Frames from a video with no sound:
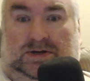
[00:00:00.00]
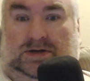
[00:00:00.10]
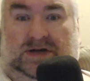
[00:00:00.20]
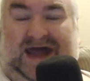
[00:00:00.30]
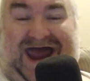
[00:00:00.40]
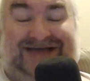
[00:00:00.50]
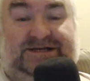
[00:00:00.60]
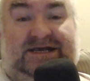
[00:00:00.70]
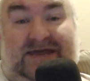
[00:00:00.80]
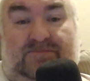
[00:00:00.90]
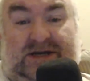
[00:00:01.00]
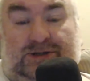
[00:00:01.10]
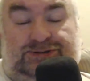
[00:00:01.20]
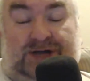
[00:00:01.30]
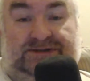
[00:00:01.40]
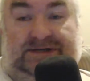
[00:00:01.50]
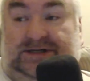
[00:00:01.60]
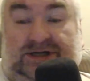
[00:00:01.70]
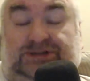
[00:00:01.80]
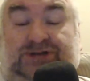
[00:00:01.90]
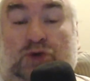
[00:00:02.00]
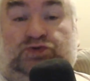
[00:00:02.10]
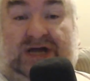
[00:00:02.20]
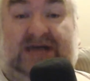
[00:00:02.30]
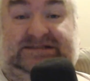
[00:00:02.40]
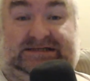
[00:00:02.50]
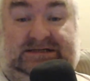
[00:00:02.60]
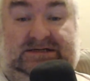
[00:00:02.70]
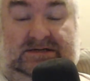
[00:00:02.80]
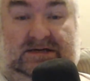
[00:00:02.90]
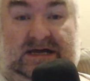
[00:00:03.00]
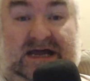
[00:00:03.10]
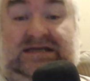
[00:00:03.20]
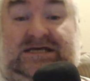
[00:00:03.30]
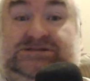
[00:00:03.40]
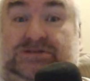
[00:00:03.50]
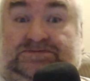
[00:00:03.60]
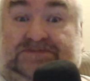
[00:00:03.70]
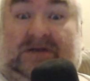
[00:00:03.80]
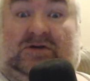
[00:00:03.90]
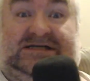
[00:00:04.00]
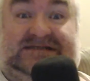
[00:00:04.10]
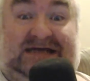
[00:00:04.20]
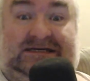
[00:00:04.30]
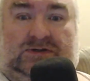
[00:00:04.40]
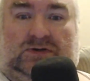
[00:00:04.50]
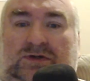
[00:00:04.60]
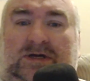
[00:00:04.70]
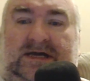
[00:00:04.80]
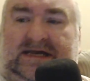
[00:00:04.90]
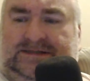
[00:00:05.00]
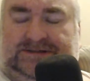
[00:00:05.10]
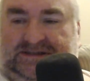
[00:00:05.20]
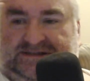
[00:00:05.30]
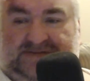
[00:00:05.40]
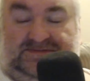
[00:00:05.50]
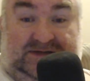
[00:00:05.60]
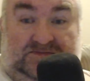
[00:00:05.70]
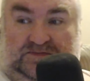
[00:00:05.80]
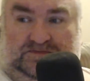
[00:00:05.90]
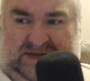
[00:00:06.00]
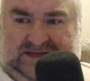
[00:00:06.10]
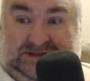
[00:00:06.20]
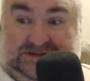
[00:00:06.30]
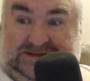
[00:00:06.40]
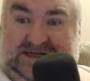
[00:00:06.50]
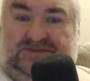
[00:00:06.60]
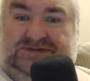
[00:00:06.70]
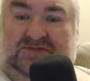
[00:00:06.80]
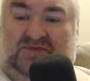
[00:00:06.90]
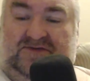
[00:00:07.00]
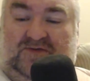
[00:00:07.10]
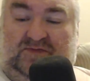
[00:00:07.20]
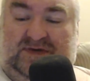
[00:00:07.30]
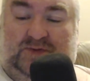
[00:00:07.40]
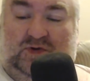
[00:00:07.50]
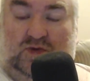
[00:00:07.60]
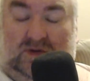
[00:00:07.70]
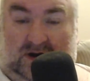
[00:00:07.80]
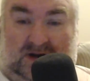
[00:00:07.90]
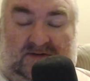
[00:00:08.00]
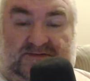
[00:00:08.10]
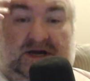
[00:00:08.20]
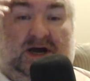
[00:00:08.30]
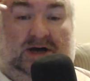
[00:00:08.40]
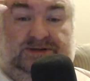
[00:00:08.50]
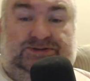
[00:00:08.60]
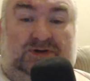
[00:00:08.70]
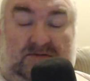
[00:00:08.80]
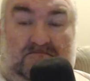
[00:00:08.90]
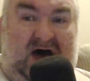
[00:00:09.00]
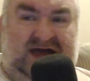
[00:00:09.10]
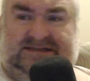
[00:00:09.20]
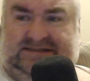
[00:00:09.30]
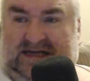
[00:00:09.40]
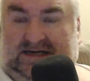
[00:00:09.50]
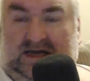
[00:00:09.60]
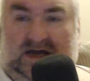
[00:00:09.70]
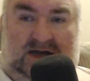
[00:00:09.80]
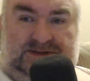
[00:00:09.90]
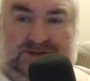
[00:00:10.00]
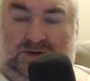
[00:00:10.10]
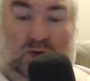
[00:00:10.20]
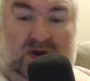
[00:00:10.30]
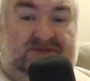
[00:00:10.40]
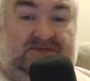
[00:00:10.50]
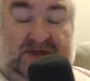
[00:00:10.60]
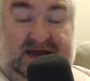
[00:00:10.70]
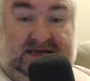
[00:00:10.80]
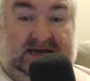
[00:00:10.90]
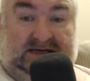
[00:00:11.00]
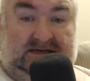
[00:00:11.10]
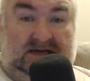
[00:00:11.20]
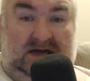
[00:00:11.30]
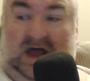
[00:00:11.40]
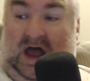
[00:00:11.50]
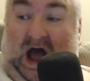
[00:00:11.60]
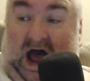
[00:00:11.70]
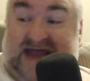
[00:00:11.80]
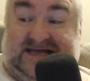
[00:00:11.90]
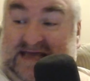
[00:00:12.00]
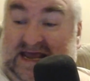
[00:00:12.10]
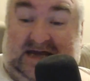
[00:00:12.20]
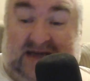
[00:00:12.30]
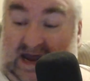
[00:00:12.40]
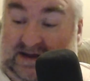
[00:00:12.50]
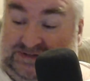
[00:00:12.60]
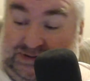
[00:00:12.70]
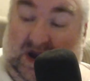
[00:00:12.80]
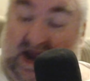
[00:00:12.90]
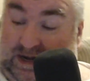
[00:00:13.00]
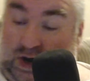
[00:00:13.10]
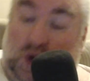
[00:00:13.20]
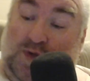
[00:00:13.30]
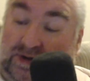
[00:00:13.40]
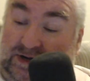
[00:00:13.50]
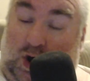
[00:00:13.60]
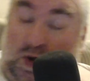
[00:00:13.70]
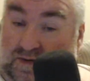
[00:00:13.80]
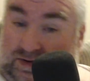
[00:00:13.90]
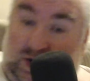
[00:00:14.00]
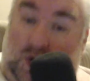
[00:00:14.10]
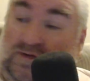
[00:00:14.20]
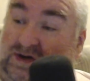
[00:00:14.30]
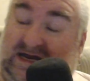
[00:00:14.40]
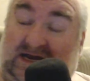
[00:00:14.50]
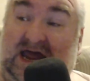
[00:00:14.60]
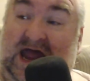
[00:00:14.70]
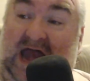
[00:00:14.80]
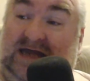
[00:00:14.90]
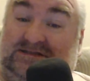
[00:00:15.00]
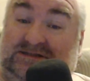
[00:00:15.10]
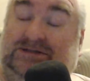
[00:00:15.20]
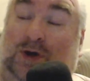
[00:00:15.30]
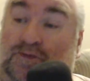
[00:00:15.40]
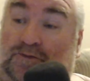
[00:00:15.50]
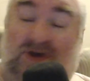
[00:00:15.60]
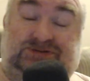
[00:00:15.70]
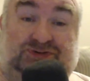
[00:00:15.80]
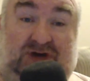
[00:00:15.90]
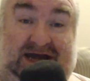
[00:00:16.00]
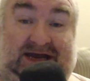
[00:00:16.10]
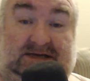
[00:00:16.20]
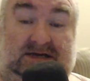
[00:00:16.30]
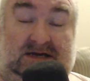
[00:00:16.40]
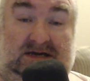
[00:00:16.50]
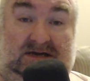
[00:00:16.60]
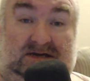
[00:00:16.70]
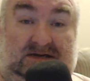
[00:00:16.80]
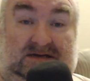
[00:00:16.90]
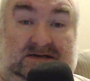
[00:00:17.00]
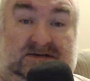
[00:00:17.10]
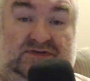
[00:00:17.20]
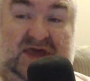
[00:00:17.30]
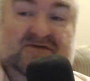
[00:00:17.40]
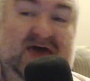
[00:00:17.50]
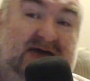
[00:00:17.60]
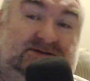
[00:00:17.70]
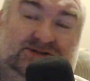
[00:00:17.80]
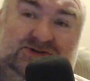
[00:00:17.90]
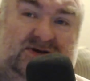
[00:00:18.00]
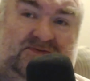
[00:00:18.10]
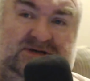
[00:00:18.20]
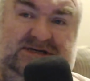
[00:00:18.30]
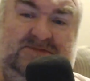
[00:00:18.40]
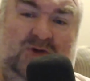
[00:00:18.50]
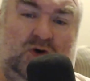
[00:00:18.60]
Action Game Maker doesn't. Godot doesn't. Unless you're very technical. It just seems to be for people who are of a certain mindset, a certain way of thinking. I can't. I have tried over and over and over again, and it's so frustrating. They've had two different demo